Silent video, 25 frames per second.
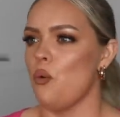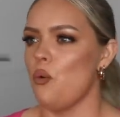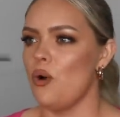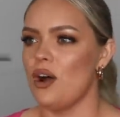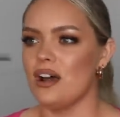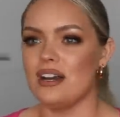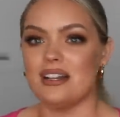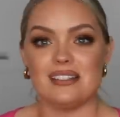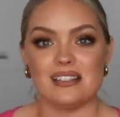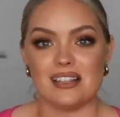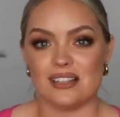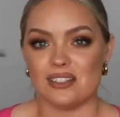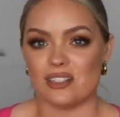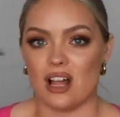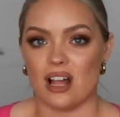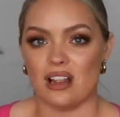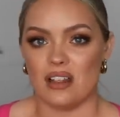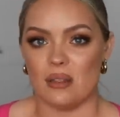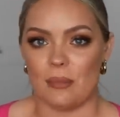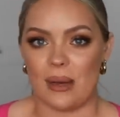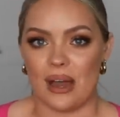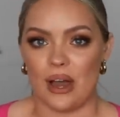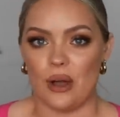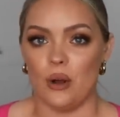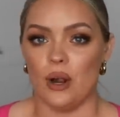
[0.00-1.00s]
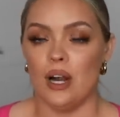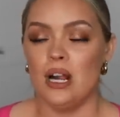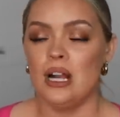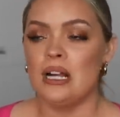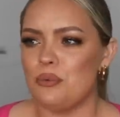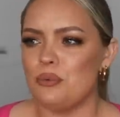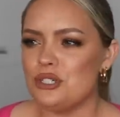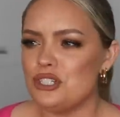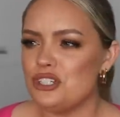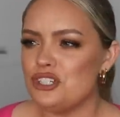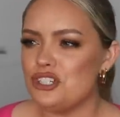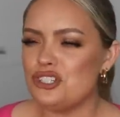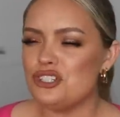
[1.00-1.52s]
What is this all about?
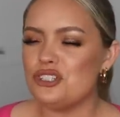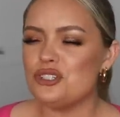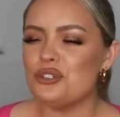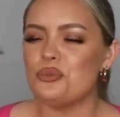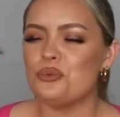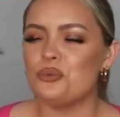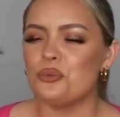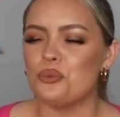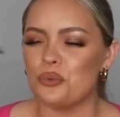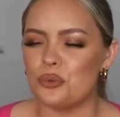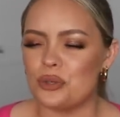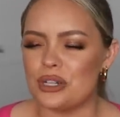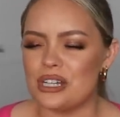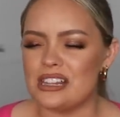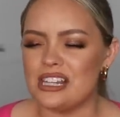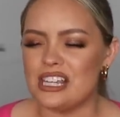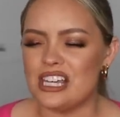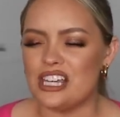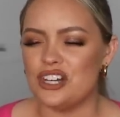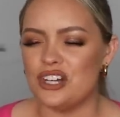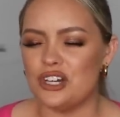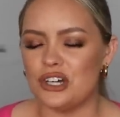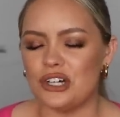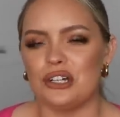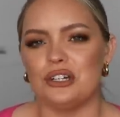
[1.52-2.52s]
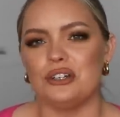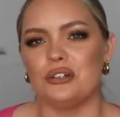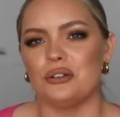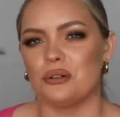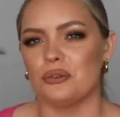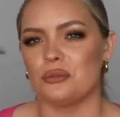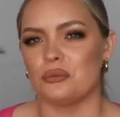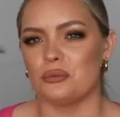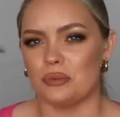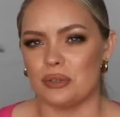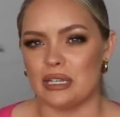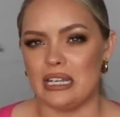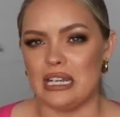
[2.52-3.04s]
It was just a really good
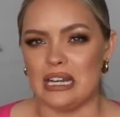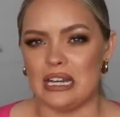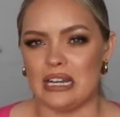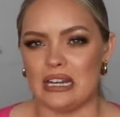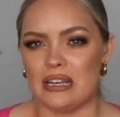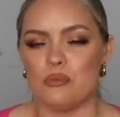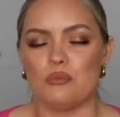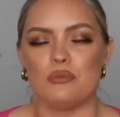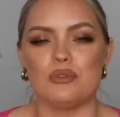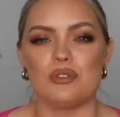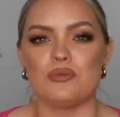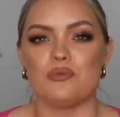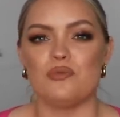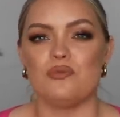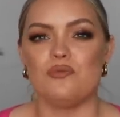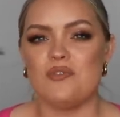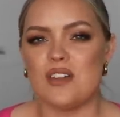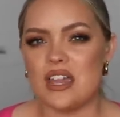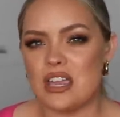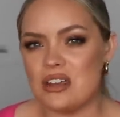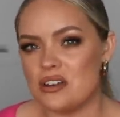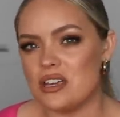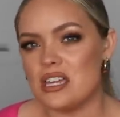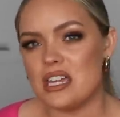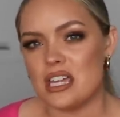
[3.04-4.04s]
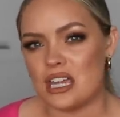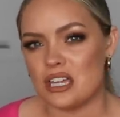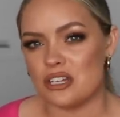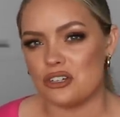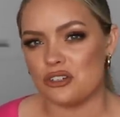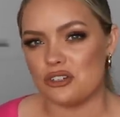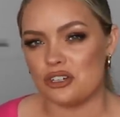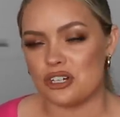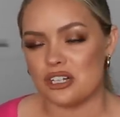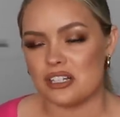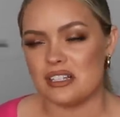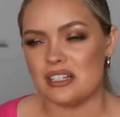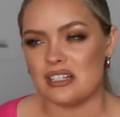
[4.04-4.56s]
read. It was very
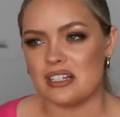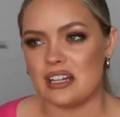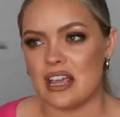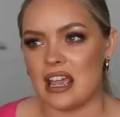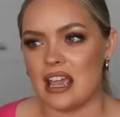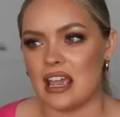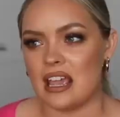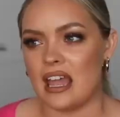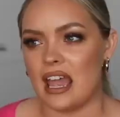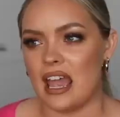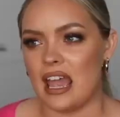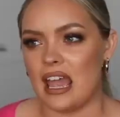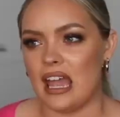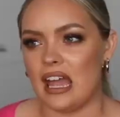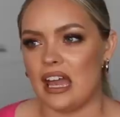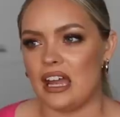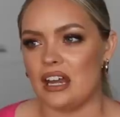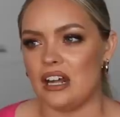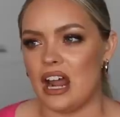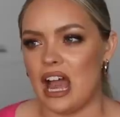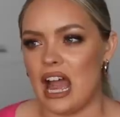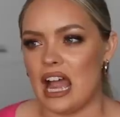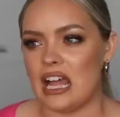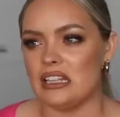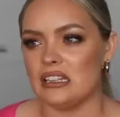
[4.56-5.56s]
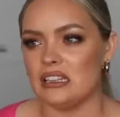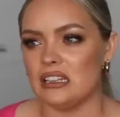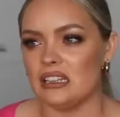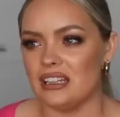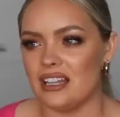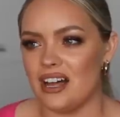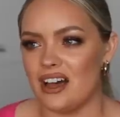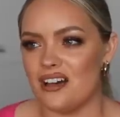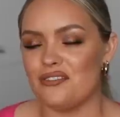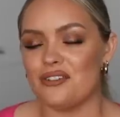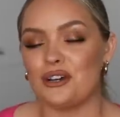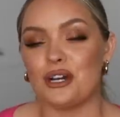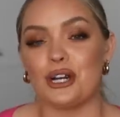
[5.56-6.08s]
interesting and I
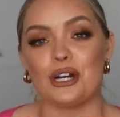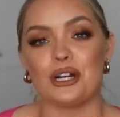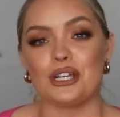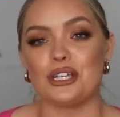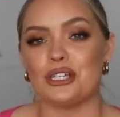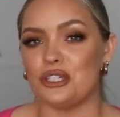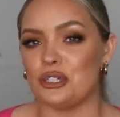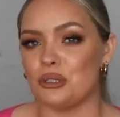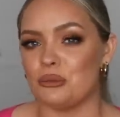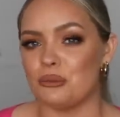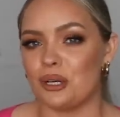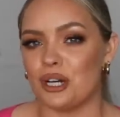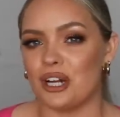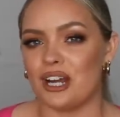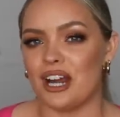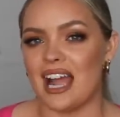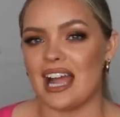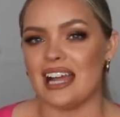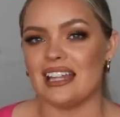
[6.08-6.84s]
love her humor.